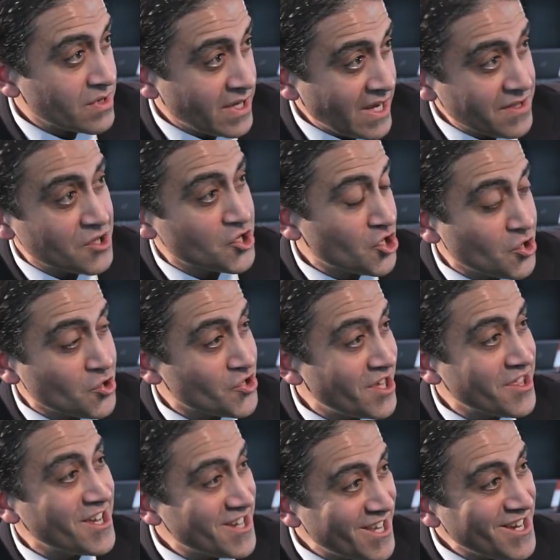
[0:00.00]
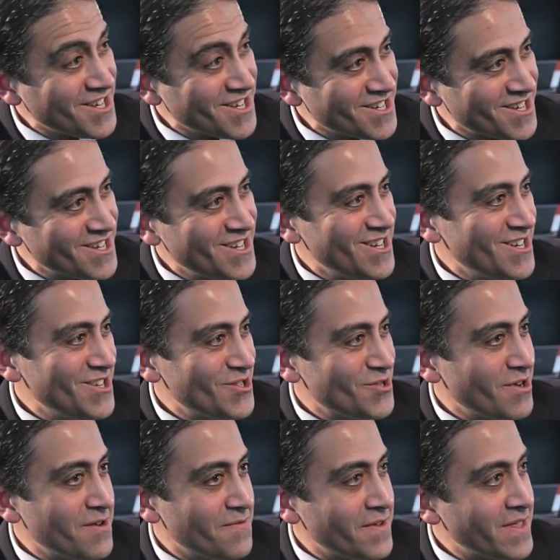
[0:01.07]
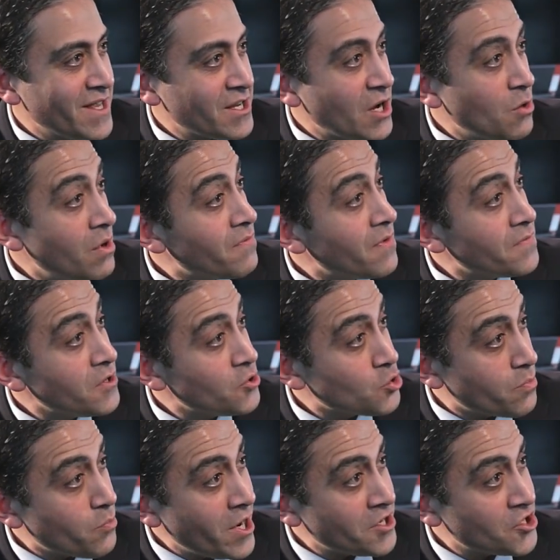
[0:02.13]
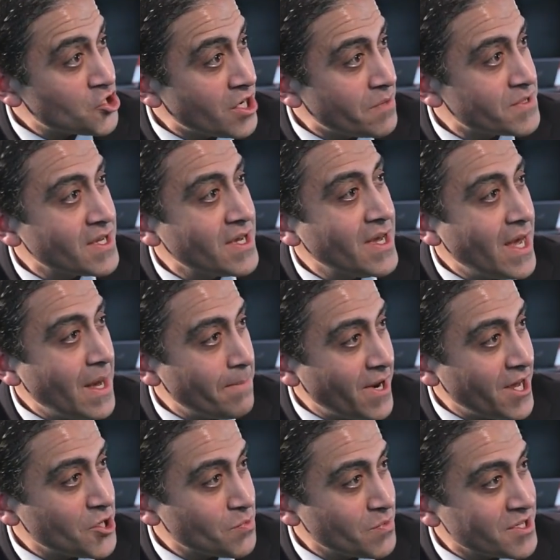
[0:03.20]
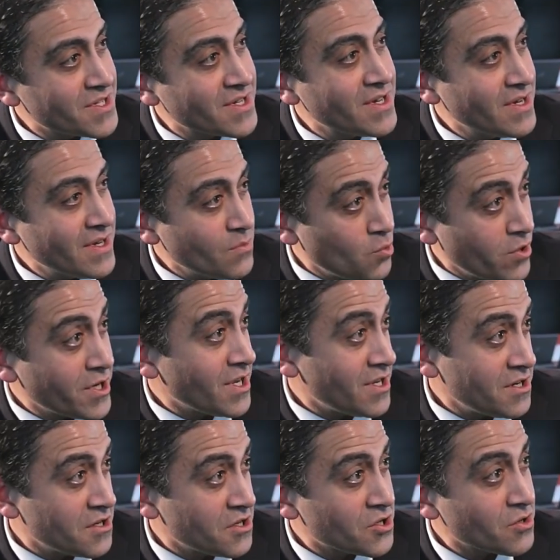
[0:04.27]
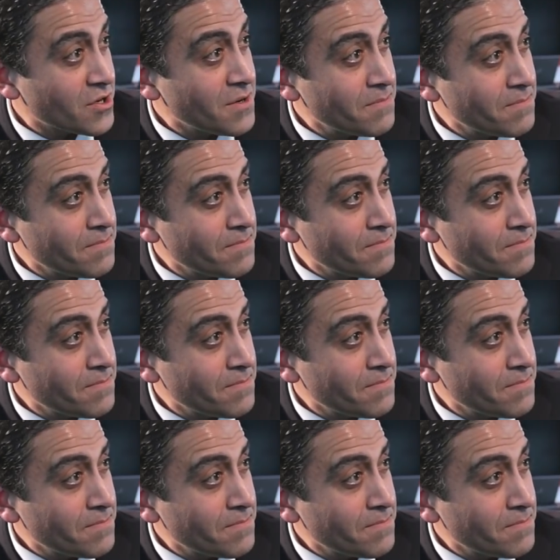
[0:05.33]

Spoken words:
get the skills that they needed to hopefully then go on for future apprenticeships and placements and work in industry.